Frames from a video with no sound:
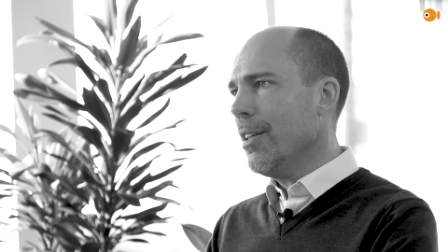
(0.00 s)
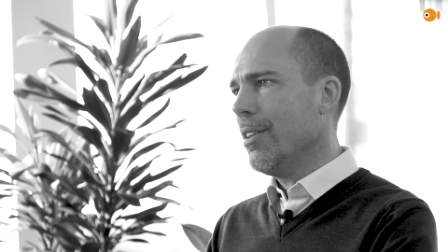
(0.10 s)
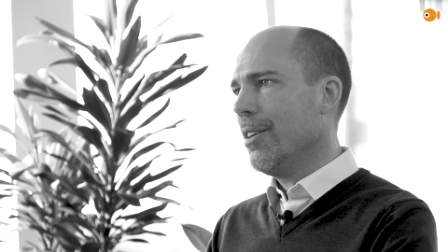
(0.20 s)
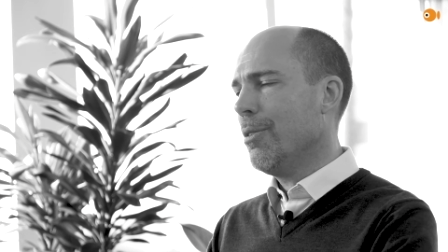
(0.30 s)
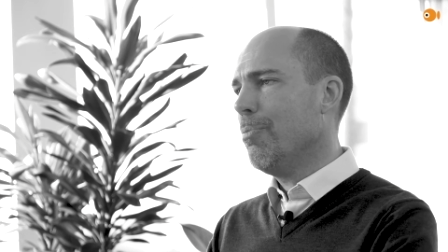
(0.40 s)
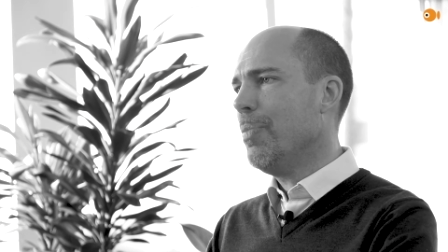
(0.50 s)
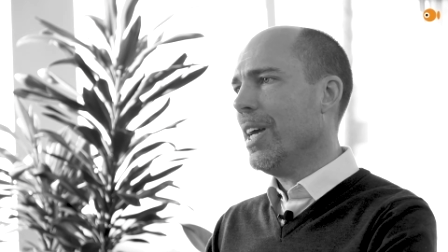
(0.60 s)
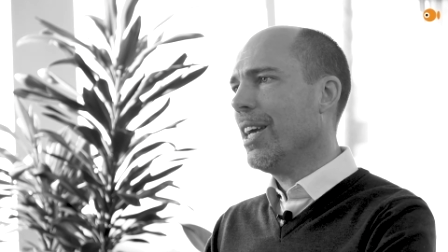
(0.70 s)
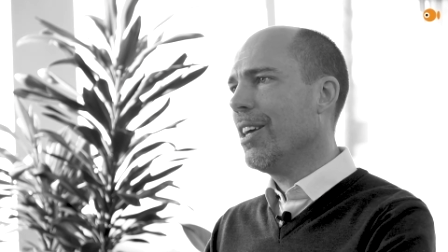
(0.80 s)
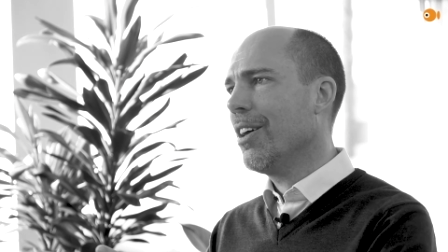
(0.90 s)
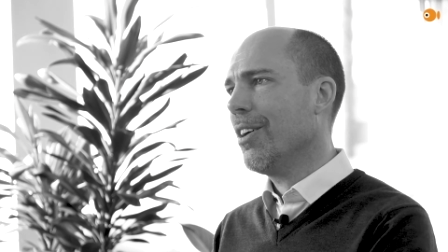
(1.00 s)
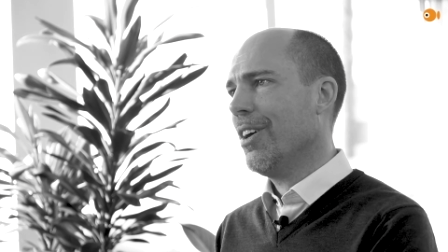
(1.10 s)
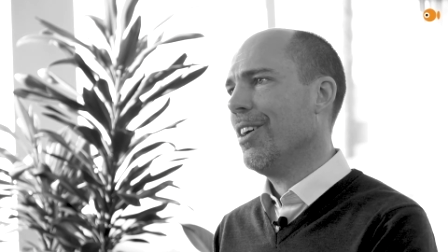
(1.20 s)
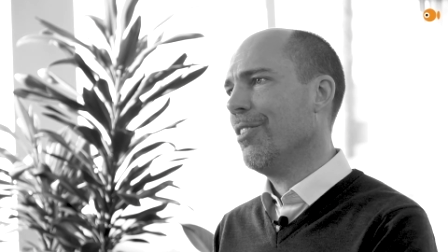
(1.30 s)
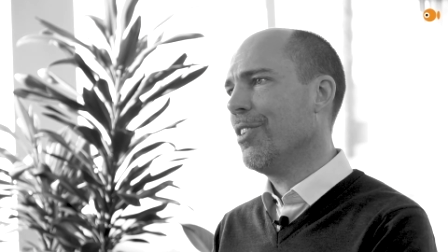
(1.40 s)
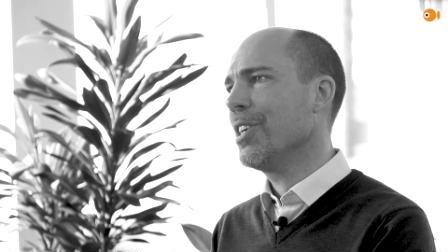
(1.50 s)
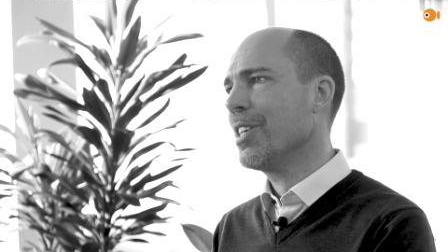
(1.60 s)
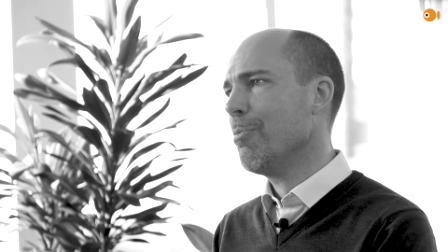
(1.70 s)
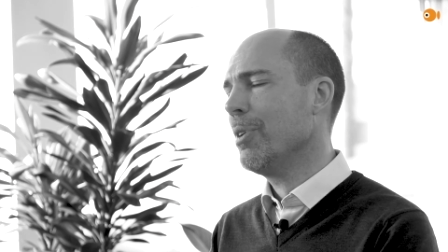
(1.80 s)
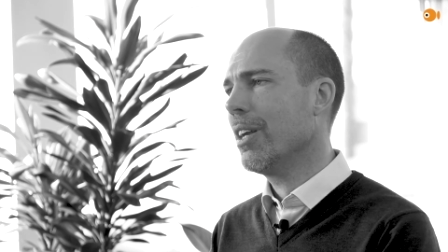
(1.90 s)
the, the big uh, things
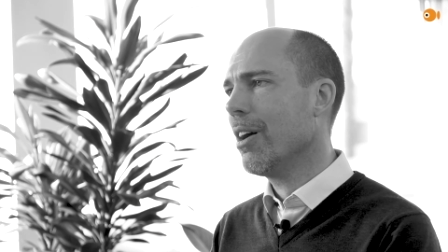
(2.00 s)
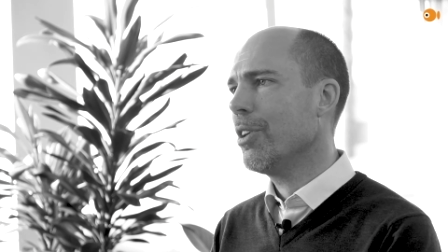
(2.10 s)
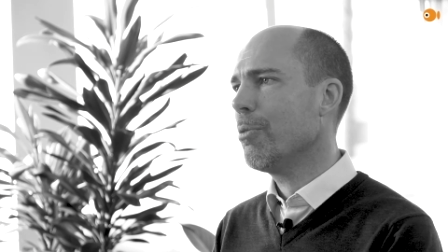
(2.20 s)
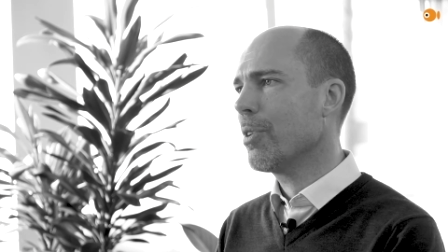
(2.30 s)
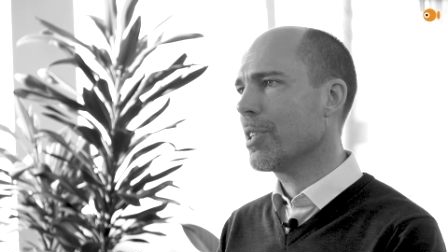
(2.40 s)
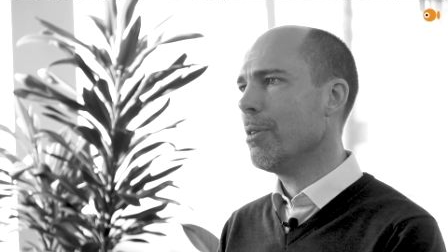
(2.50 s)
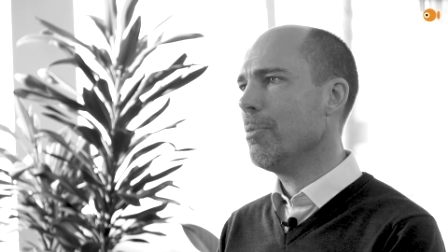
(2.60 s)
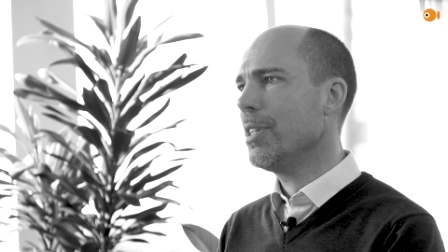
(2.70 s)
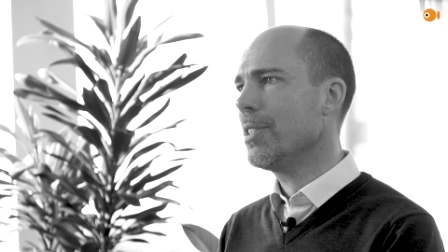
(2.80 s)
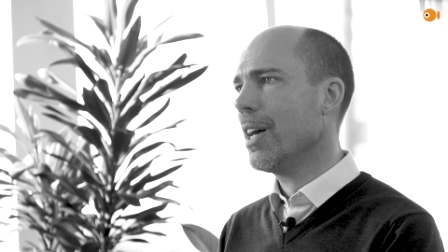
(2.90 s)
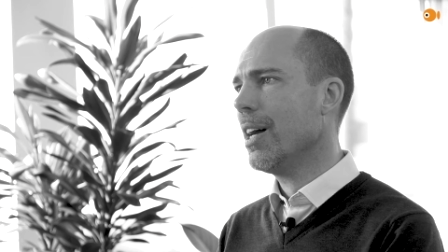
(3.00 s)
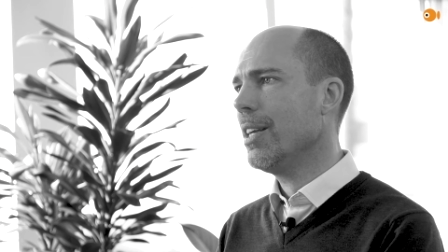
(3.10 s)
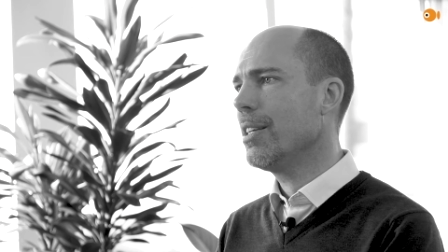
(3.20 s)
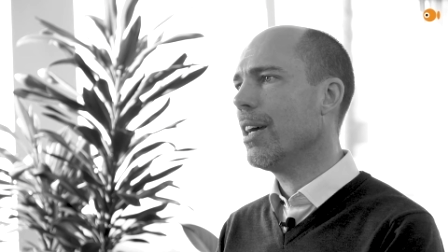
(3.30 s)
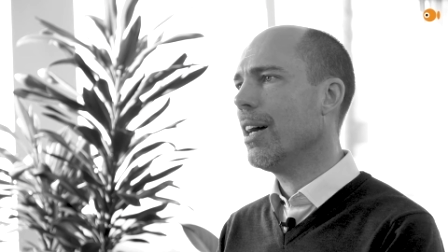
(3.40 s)
happening now in the proximity side.